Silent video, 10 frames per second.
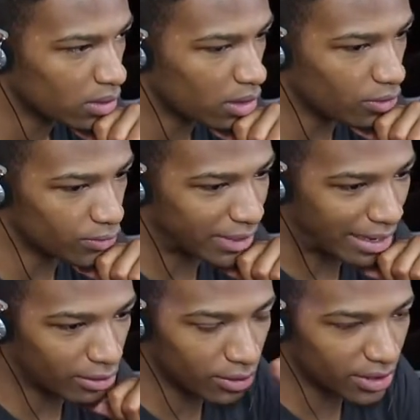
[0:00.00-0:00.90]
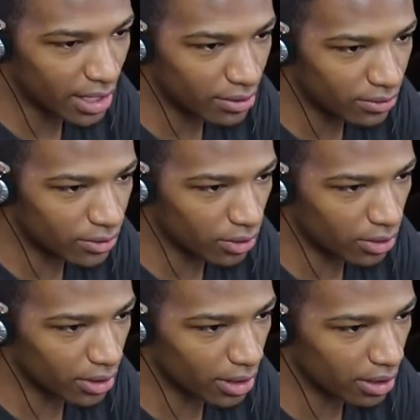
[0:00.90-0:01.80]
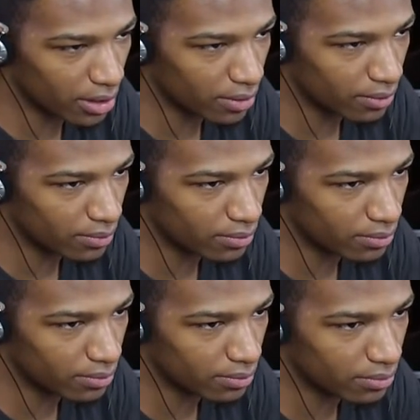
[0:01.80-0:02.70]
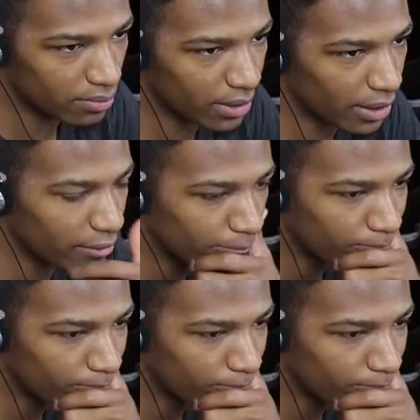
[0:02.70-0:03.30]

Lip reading: Are those downloaded titles, or are they... Yeah.